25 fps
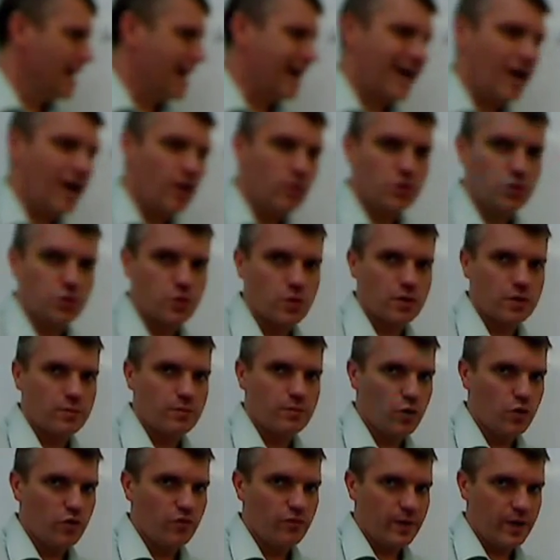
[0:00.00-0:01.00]
Outward
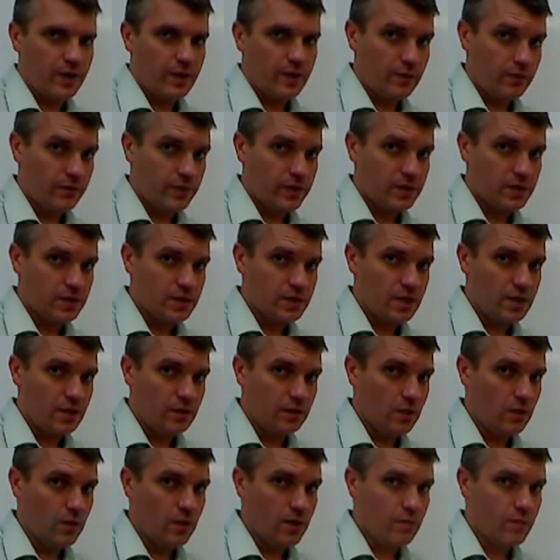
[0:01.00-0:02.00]
movement that we see,
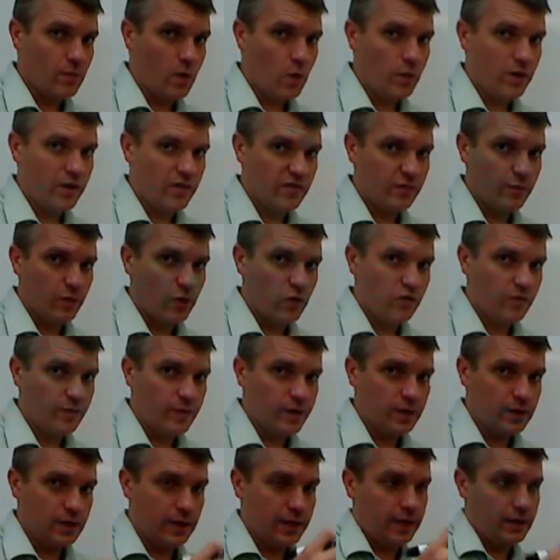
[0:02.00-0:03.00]
locomotive
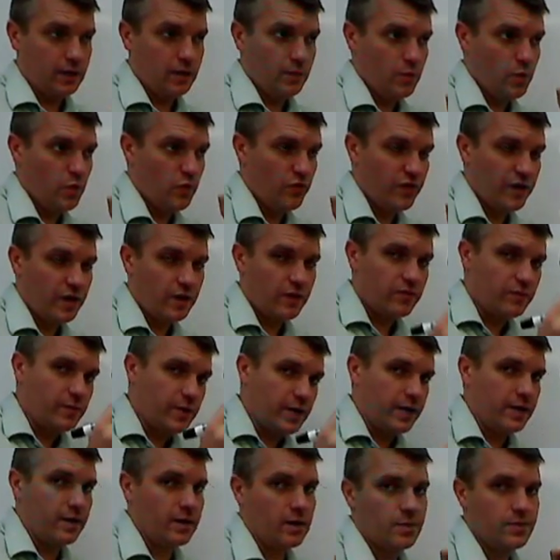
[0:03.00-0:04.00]
movement, like the moving of
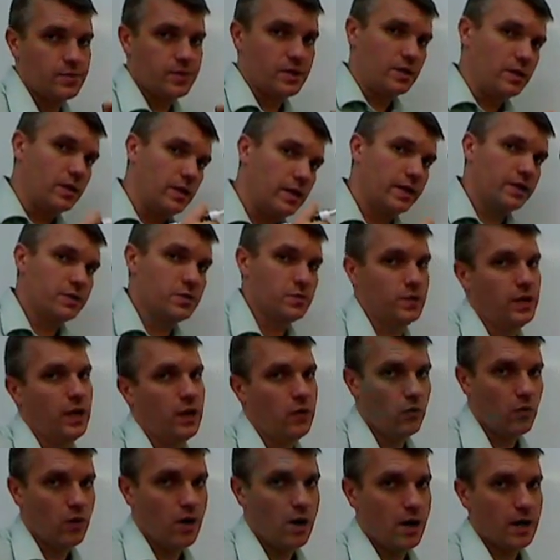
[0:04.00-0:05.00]
my arms and legs when
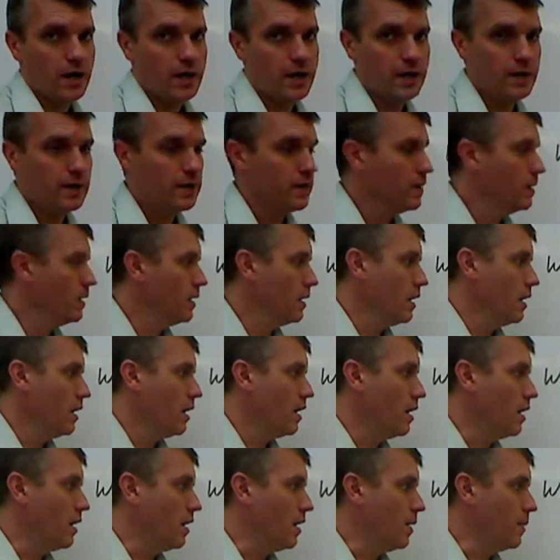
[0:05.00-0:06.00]
I walk,
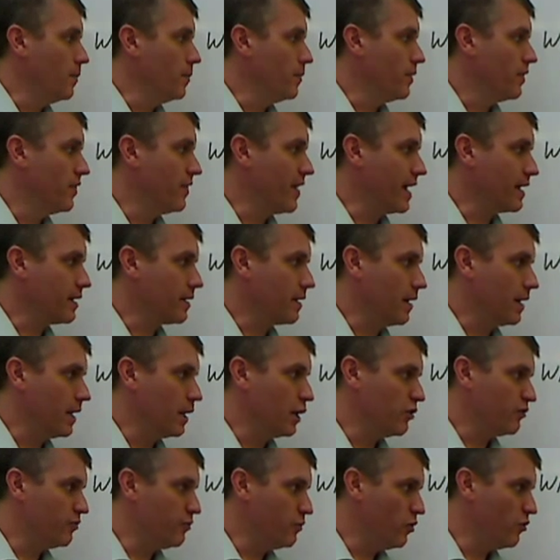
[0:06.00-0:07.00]
um, that
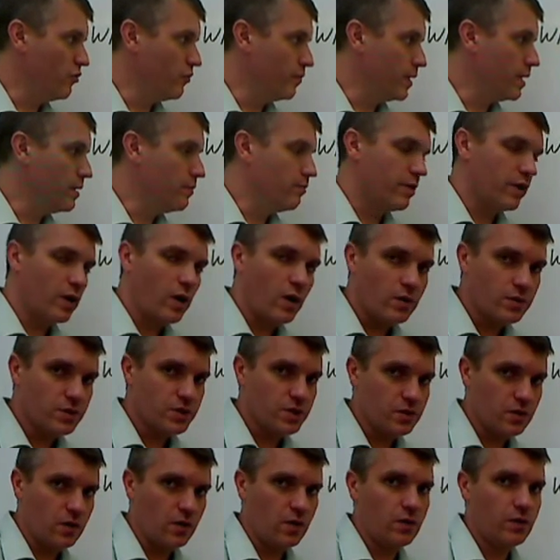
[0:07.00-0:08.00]
kind of movement, but
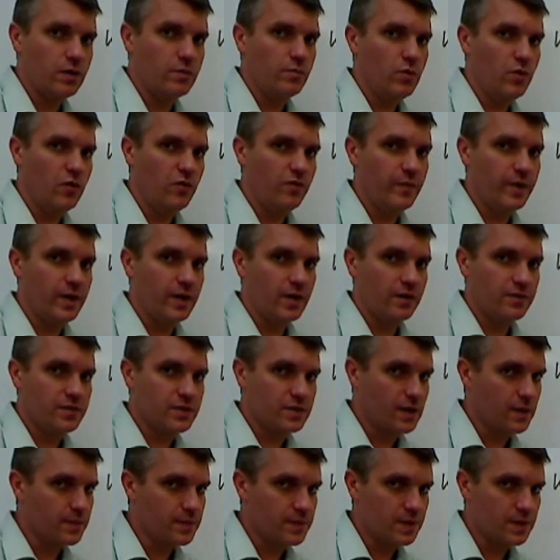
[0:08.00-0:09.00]
also the movement of
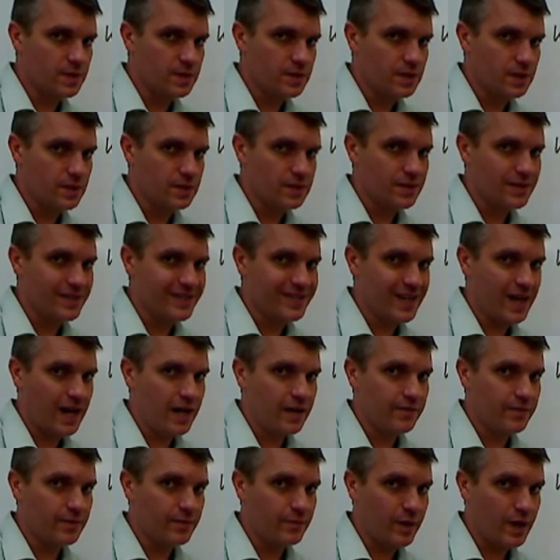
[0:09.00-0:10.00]
substances
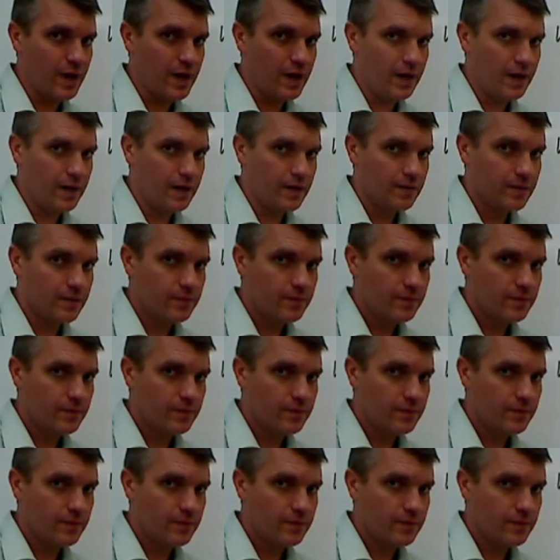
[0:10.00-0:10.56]
inside of the body.